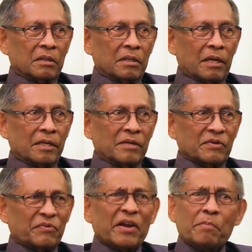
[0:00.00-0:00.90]
And it
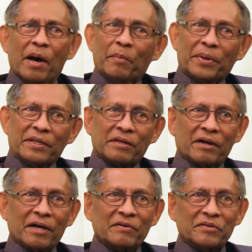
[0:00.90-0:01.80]
was very bumpy, the
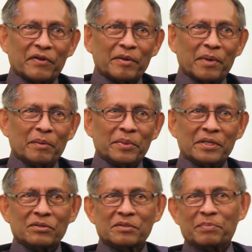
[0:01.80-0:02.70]
ride was very bumpy.
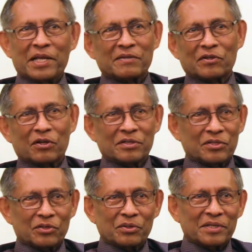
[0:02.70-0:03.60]
Those planes are not
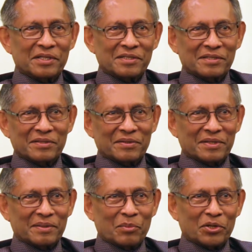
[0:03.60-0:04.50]
so good as
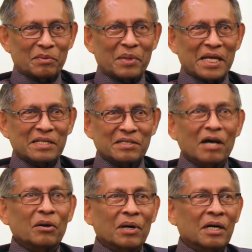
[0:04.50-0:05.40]
the modern planes
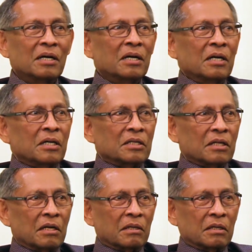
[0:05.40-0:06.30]
now
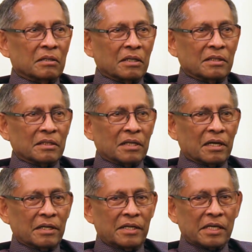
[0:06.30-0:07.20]
are. And the
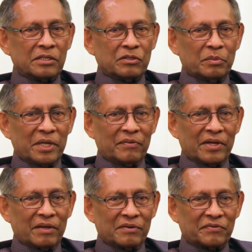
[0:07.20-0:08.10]
guy next to me,
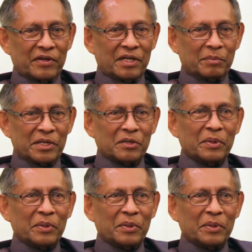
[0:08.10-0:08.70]
when I was feeling a bit